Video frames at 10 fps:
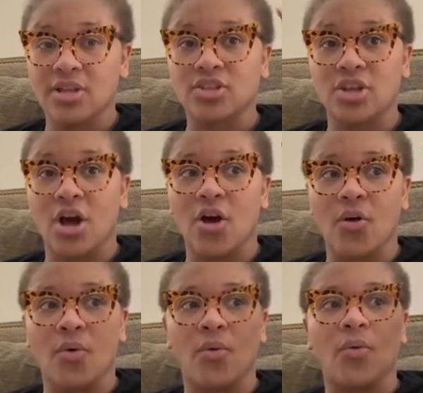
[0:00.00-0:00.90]
That's
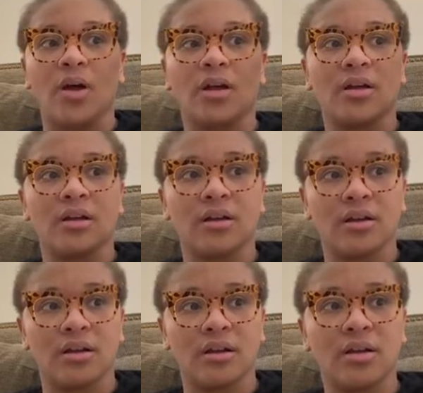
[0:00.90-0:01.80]
good
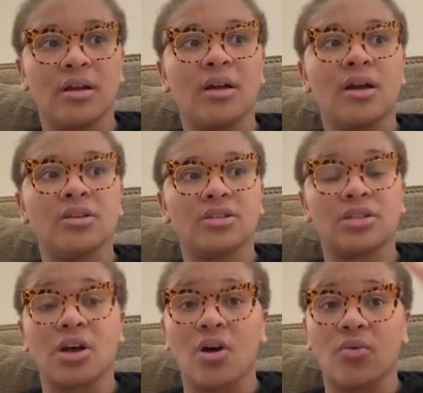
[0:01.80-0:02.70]
information.
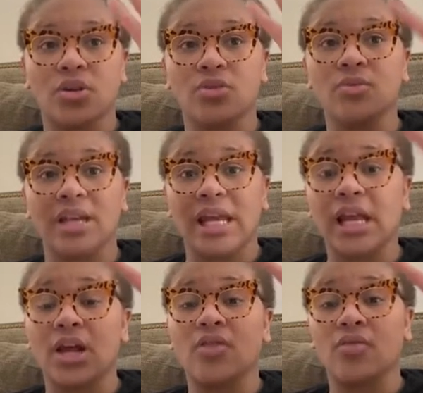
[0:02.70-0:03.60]
So you
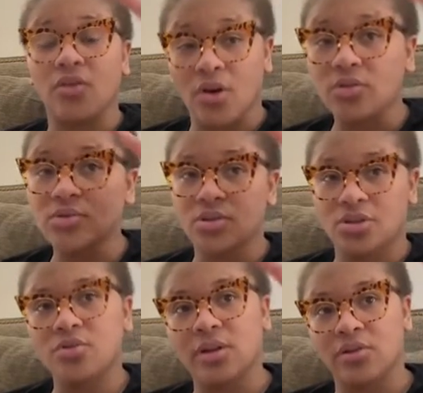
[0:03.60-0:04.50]
need those
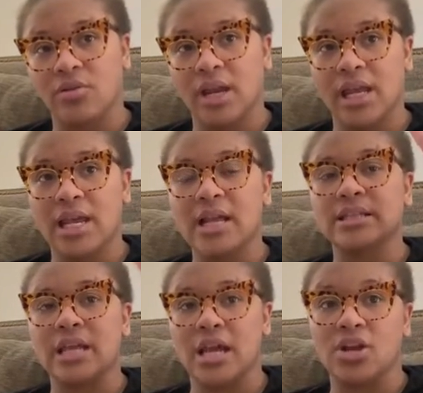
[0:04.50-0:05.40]
two
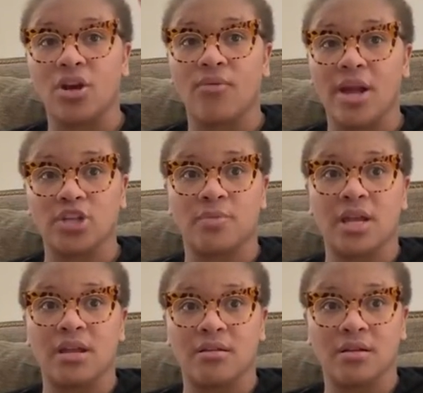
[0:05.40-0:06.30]
ingredients in your
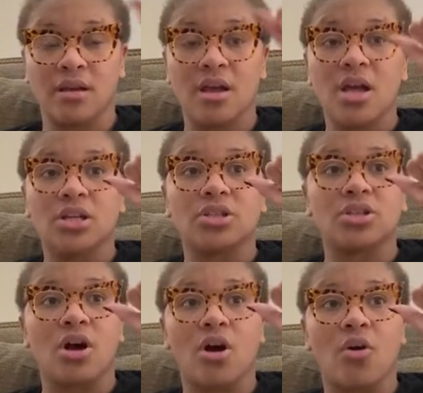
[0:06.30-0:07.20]
regimen.
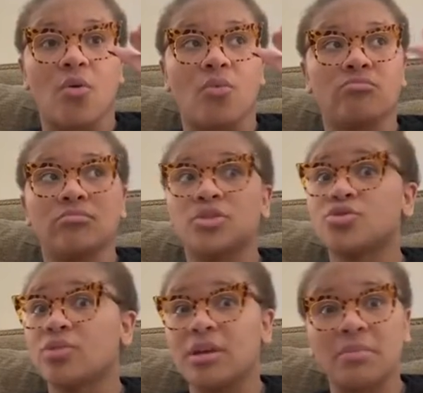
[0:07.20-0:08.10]
So
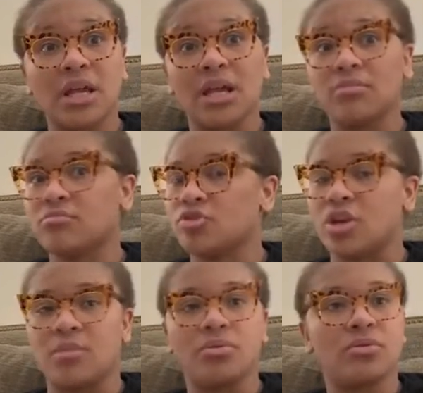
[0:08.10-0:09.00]
treatment,
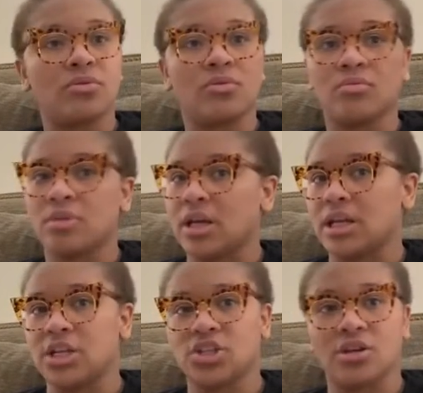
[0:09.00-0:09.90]
shampoo,
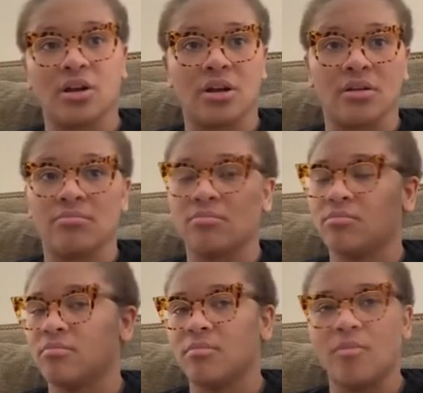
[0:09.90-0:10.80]
conditioner,
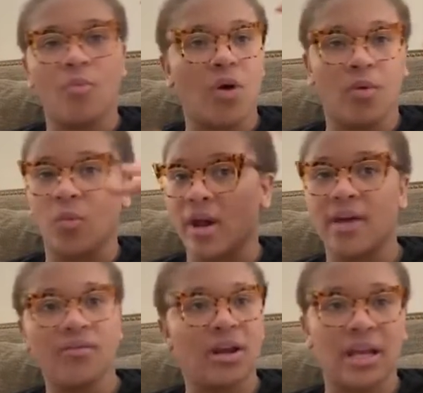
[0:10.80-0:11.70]

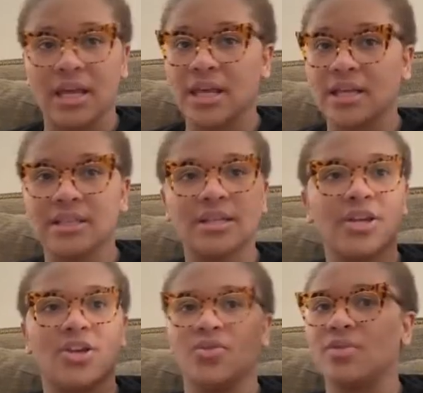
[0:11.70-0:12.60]
whatever it is,
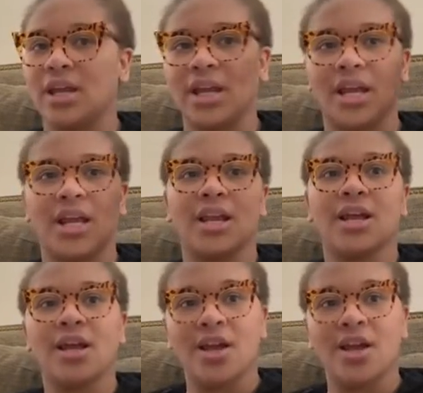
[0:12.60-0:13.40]
you need.